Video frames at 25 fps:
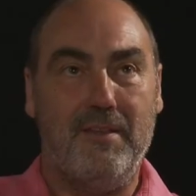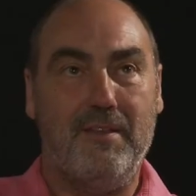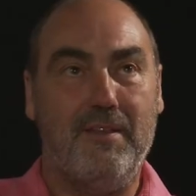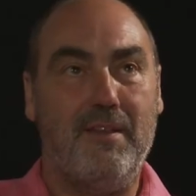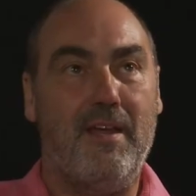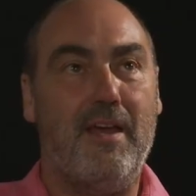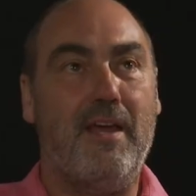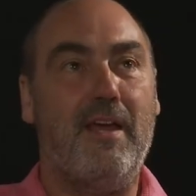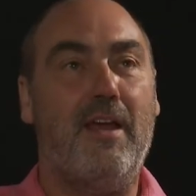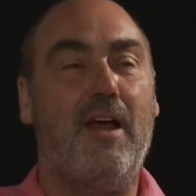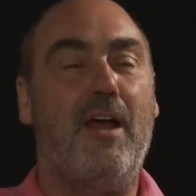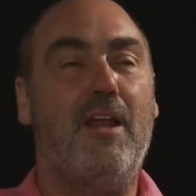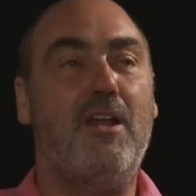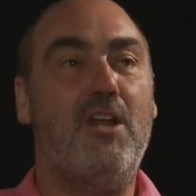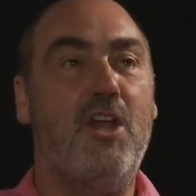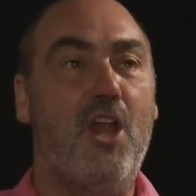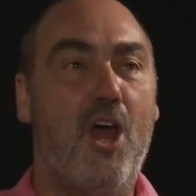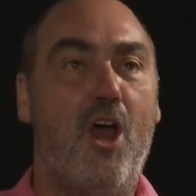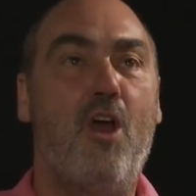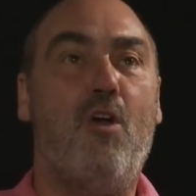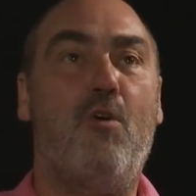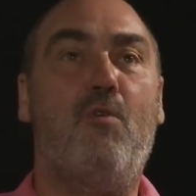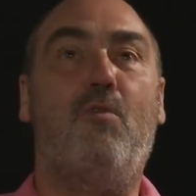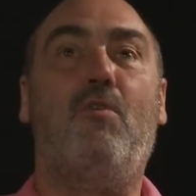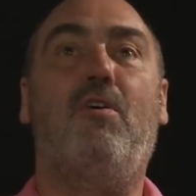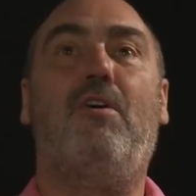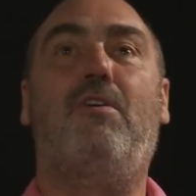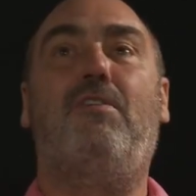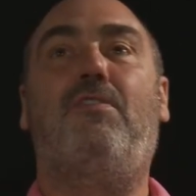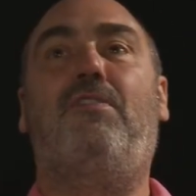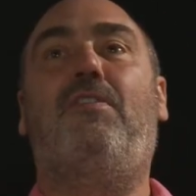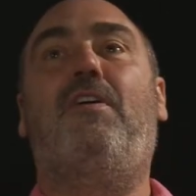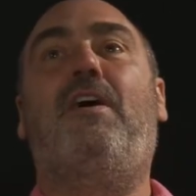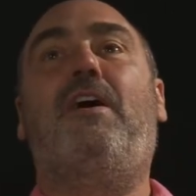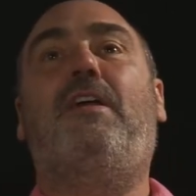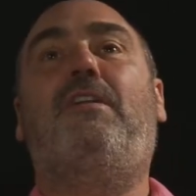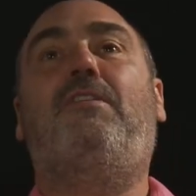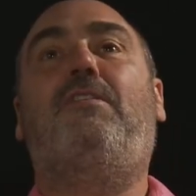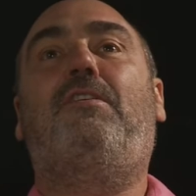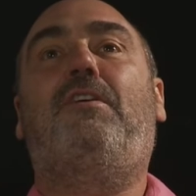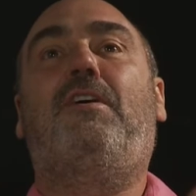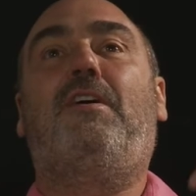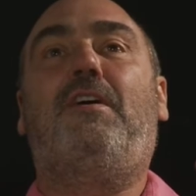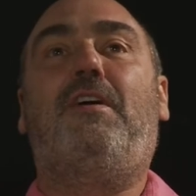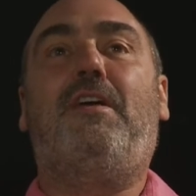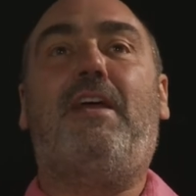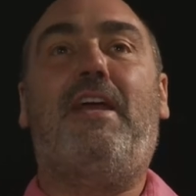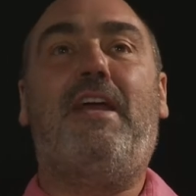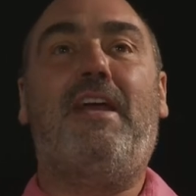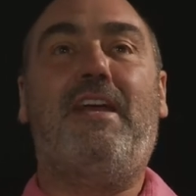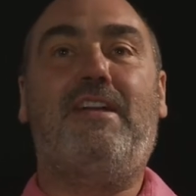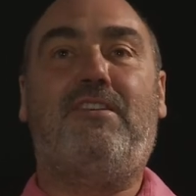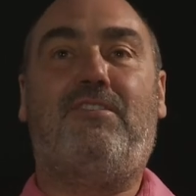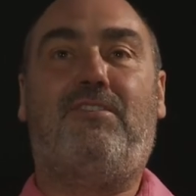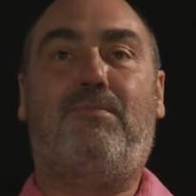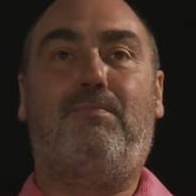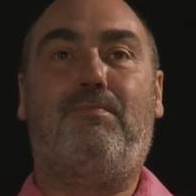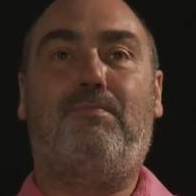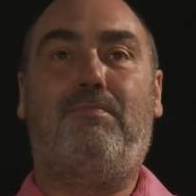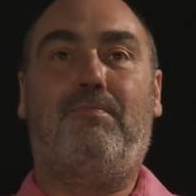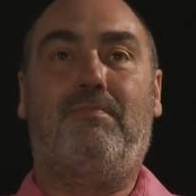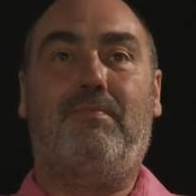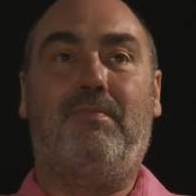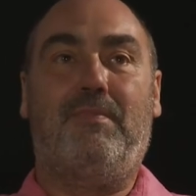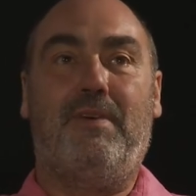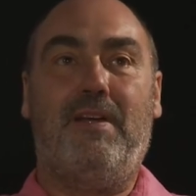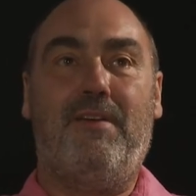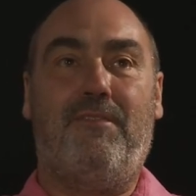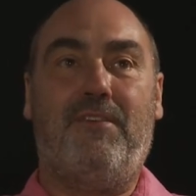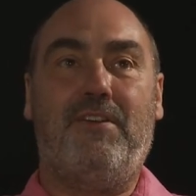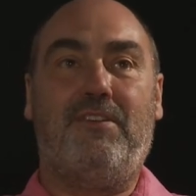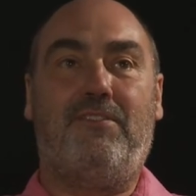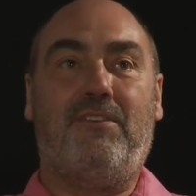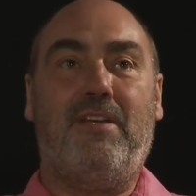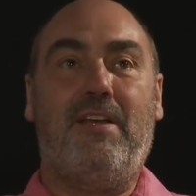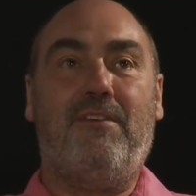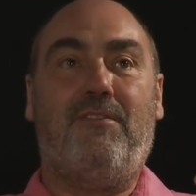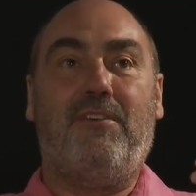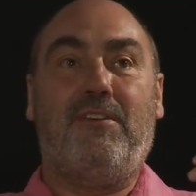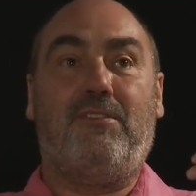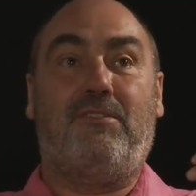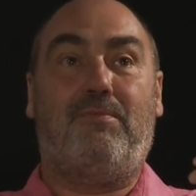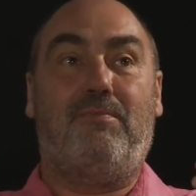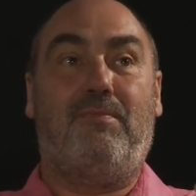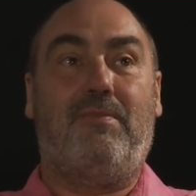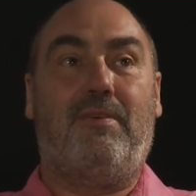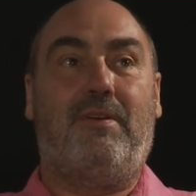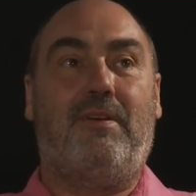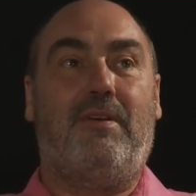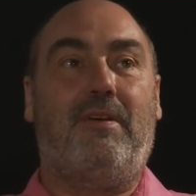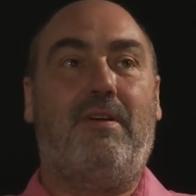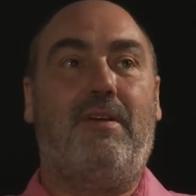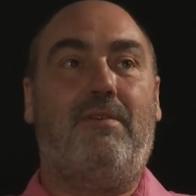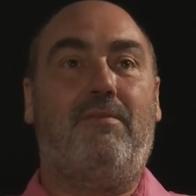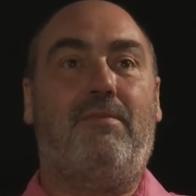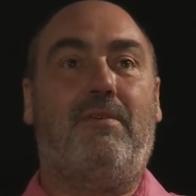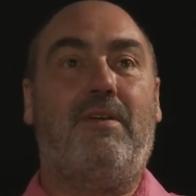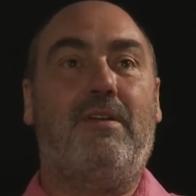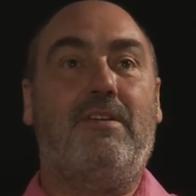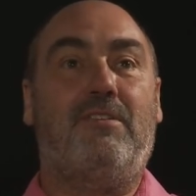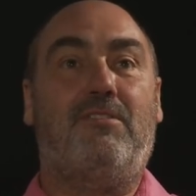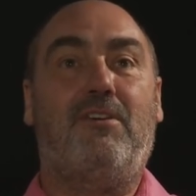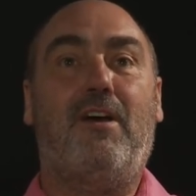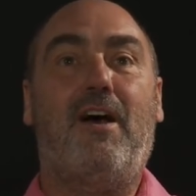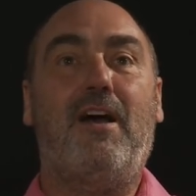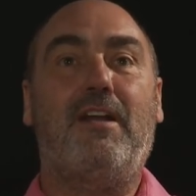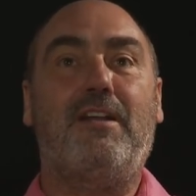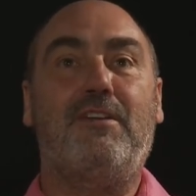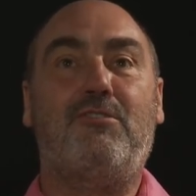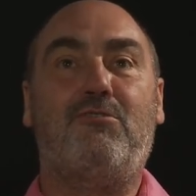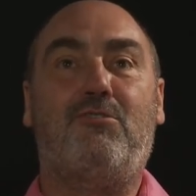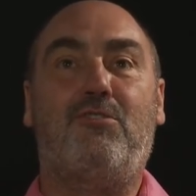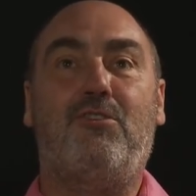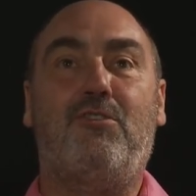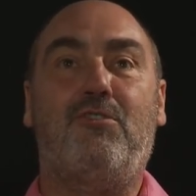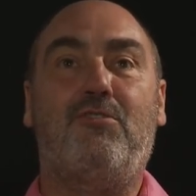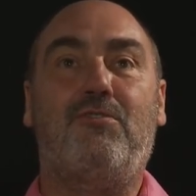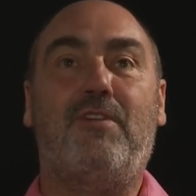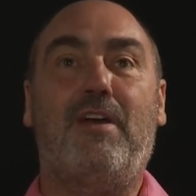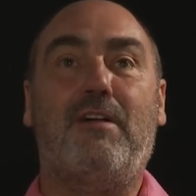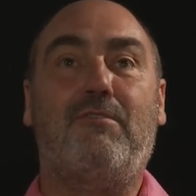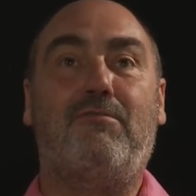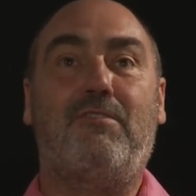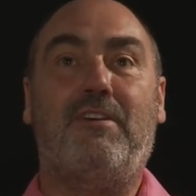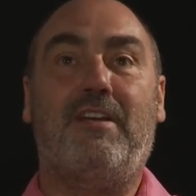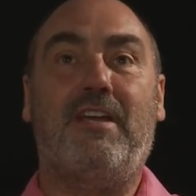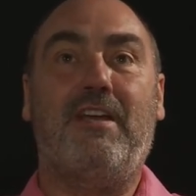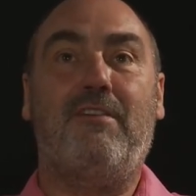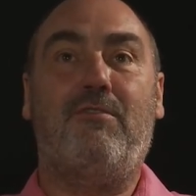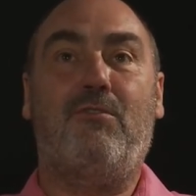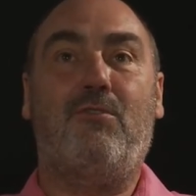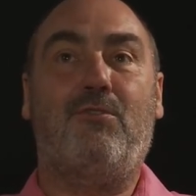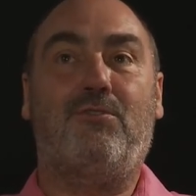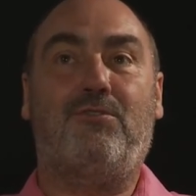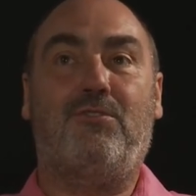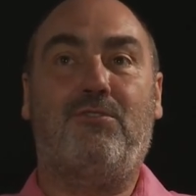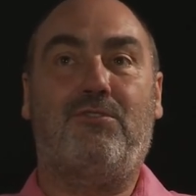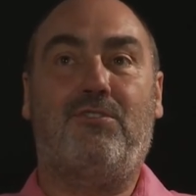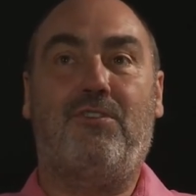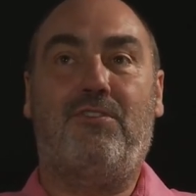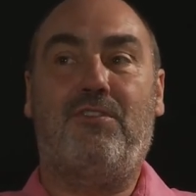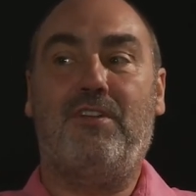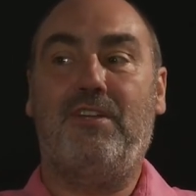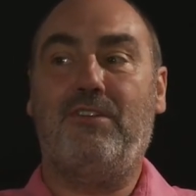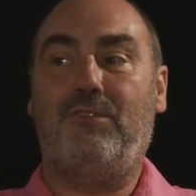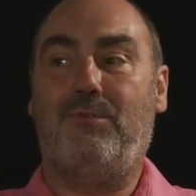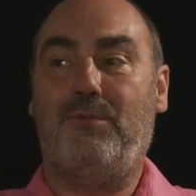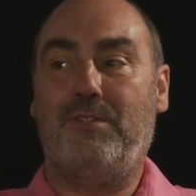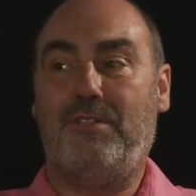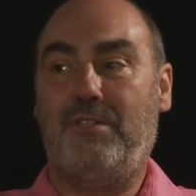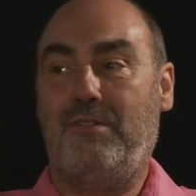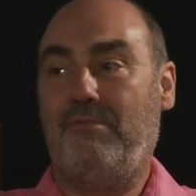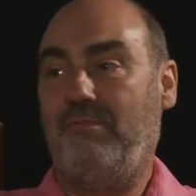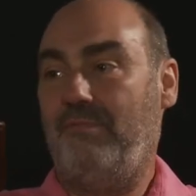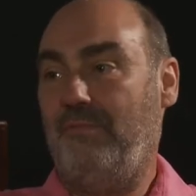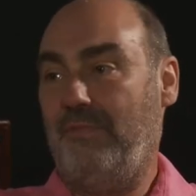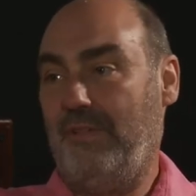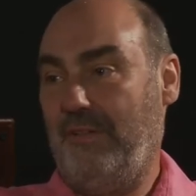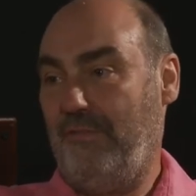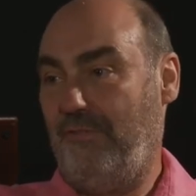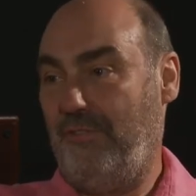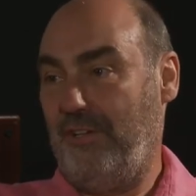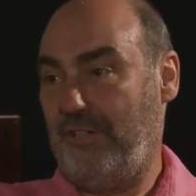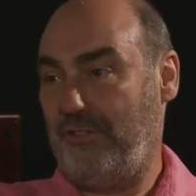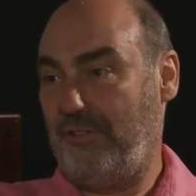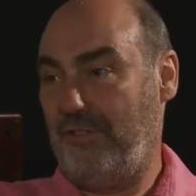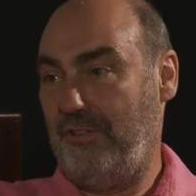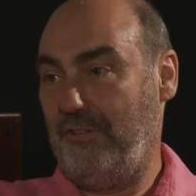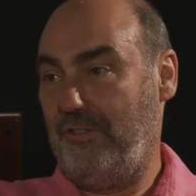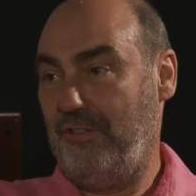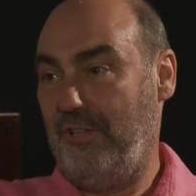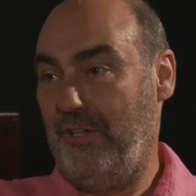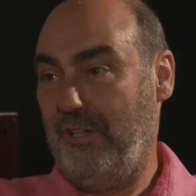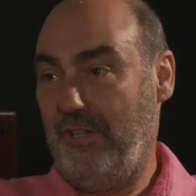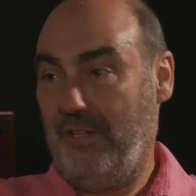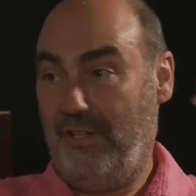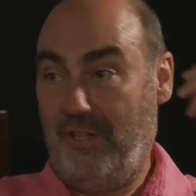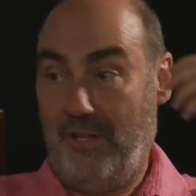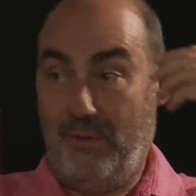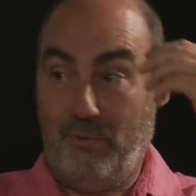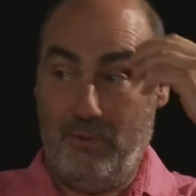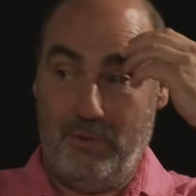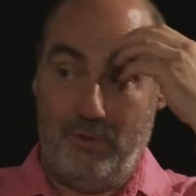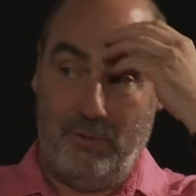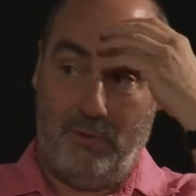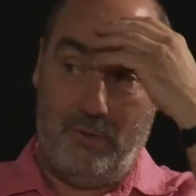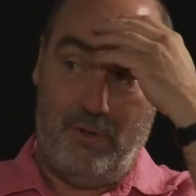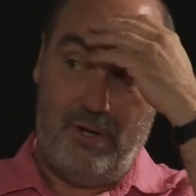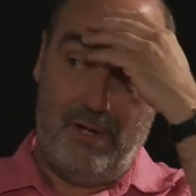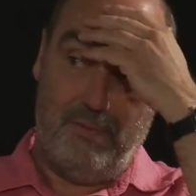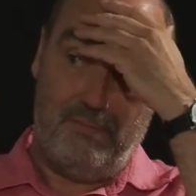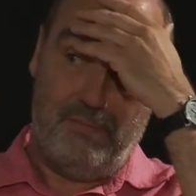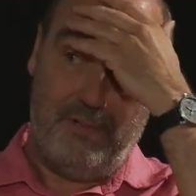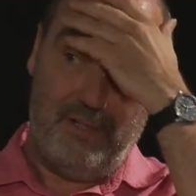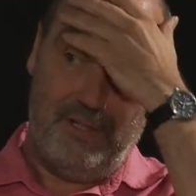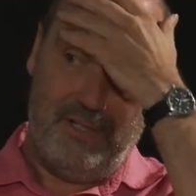they know that it's if it's if it's entirely true, they'll forgive all sorts of things which in, in fiction they wouldn't quite